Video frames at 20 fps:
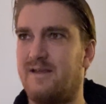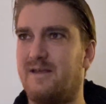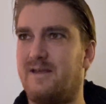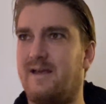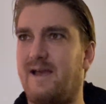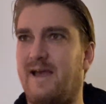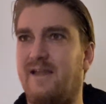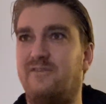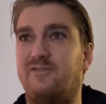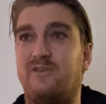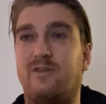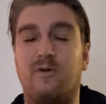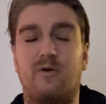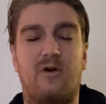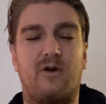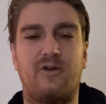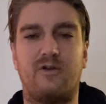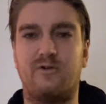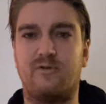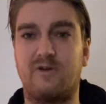And still
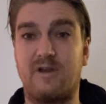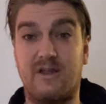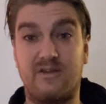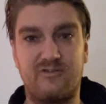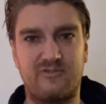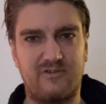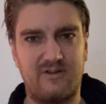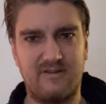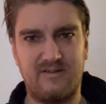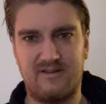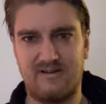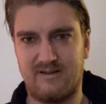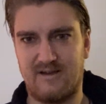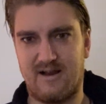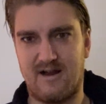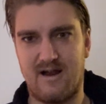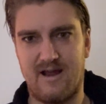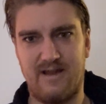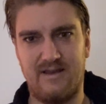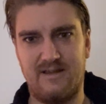Arjuna is sitting
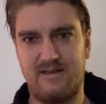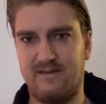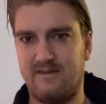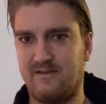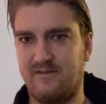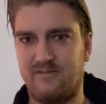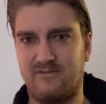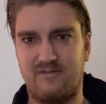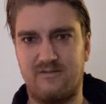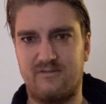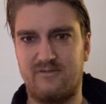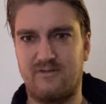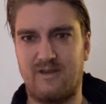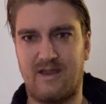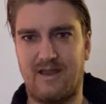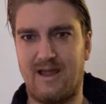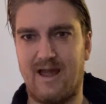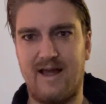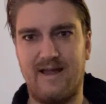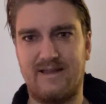there and he's
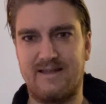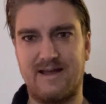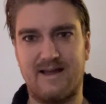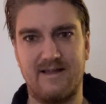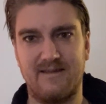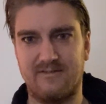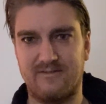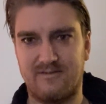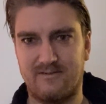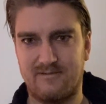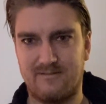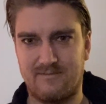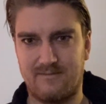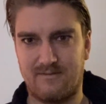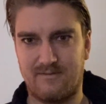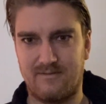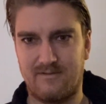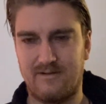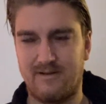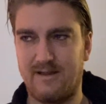saying, I can't.
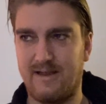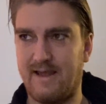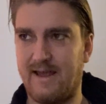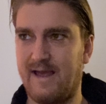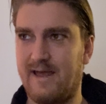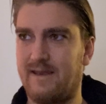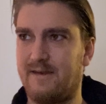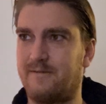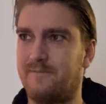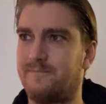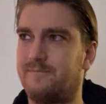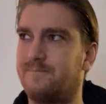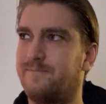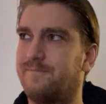And